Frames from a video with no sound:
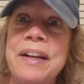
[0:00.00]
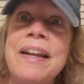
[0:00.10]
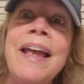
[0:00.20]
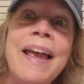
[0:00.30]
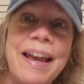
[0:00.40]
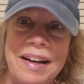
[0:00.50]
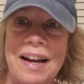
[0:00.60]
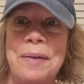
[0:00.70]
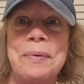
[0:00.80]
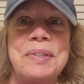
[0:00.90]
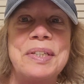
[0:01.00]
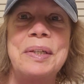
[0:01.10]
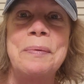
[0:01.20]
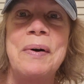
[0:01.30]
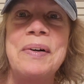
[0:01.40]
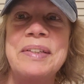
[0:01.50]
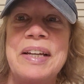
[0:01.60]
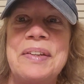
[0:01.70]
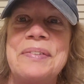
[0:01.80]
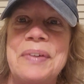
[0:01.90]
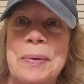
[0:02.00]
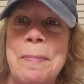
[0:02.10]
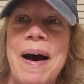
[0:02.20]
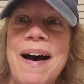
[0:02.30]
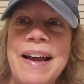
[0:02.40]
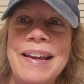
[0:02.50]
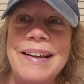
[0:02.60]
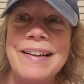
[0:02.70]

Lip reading: it, and I will see you all down the road. Bye.